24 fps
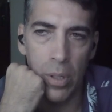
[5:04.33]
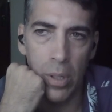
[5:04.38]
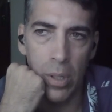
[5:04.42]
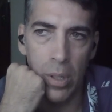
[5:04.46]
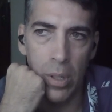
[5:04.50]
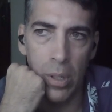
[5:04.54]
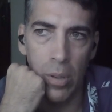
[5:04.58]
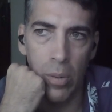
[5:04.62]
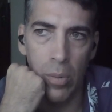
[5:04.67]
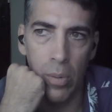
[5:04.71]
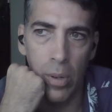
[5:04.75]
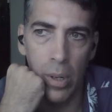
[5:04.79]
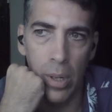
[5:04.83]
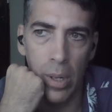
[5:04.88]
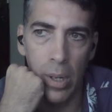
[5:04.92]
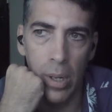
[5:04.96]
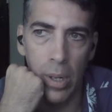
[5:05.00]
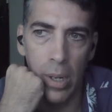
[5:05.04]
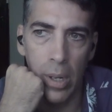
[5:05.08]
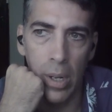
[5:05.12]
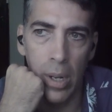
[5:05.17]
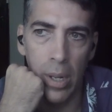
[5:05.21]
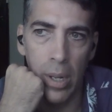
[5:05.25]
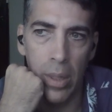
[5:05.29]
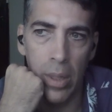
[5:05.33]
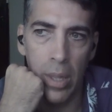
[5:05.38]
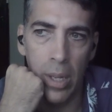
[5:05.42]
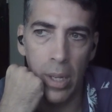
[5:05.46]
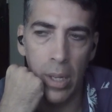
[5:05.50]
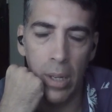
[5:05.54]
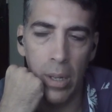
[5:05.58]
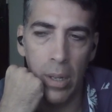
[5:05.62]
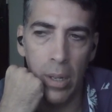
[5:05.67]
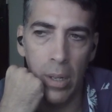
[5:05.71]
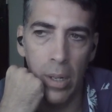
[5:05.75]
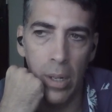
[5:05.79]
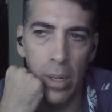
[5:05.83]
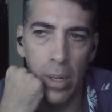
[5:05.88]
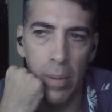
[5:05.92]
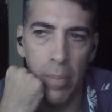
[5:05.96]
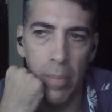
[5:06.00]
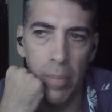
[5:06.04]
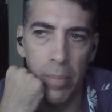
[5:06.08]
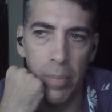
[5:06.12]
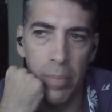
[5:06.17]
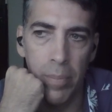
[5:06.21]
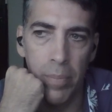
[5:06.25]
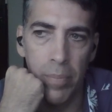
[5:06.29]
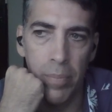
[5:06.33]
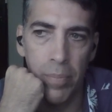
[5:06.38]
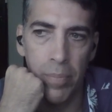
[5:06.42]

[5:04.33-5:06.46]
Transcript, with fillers: you know, I think the